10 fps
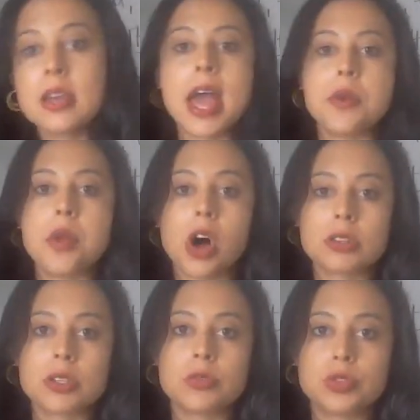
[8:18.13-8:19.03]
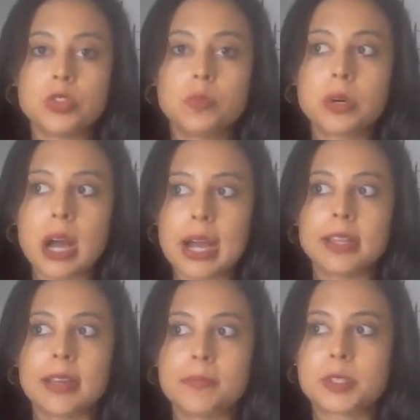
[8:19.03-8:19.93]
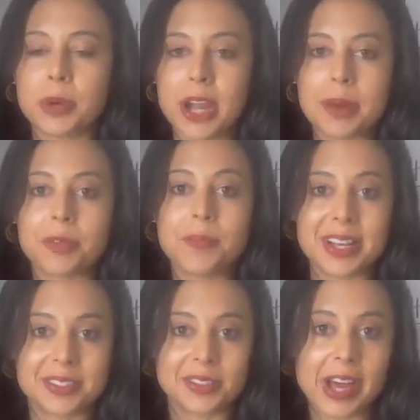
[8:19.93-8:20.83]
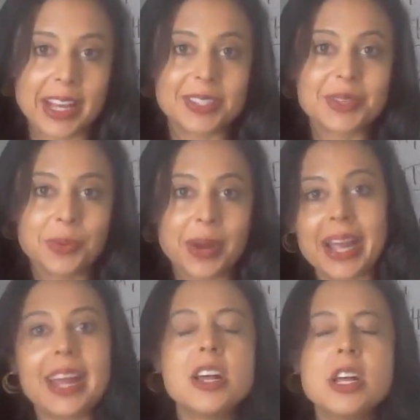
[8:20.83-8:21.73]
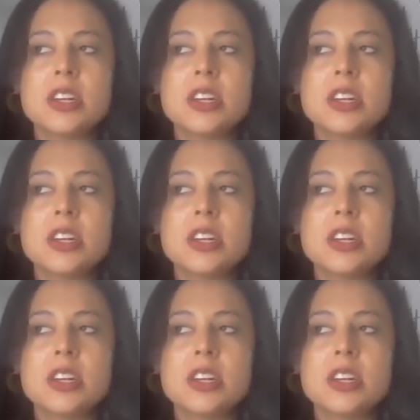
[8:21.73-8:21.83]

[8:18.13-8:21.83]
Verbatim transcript: and also super highly sprayed with pesticides, right?